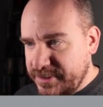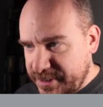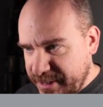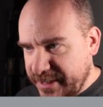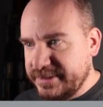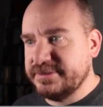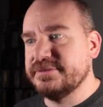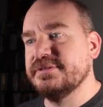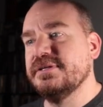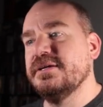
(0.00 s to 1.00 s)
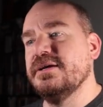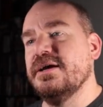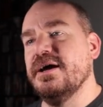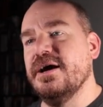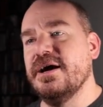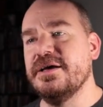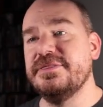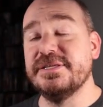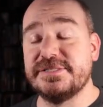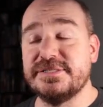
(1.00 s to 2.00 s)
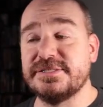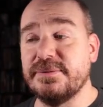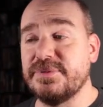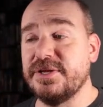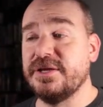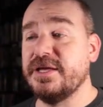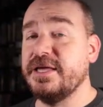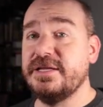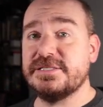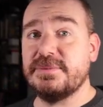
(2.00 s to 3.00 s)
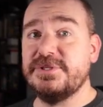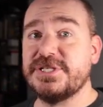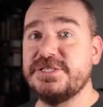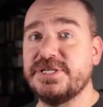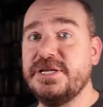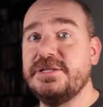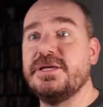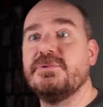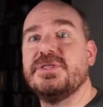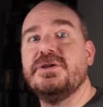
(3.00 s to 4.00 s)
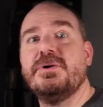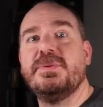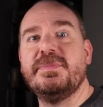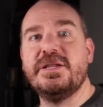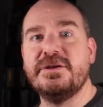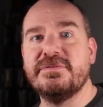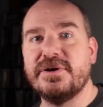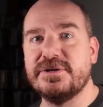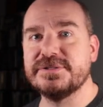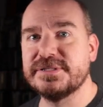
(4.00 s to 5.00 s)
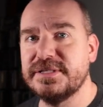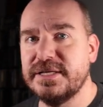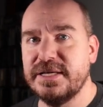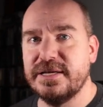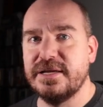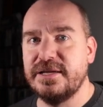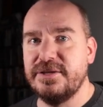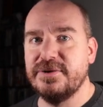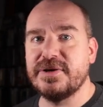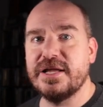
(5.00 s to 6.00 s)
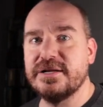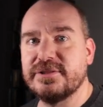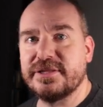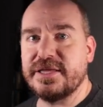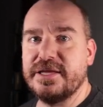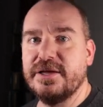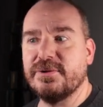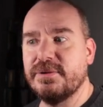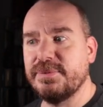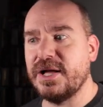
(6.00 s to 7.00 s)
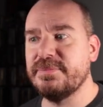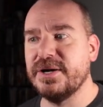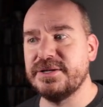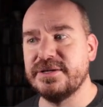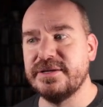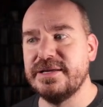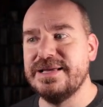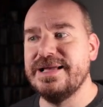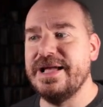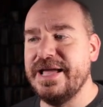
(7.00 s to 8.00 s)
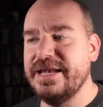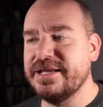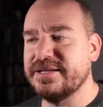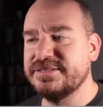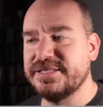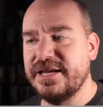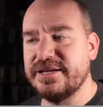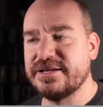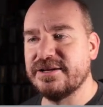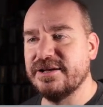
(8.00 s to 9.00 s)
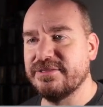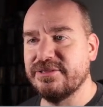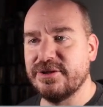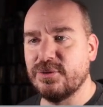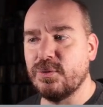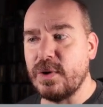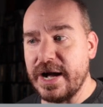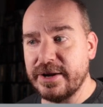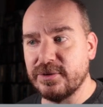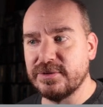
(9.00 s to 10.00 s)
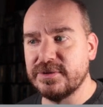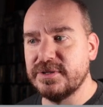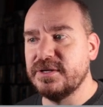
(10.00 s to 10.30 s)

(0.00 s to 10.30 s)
Yes. Uh, this is something, anytime you change anything within Open Media Vault, you got to click that yellow apply button, and it can take a little while.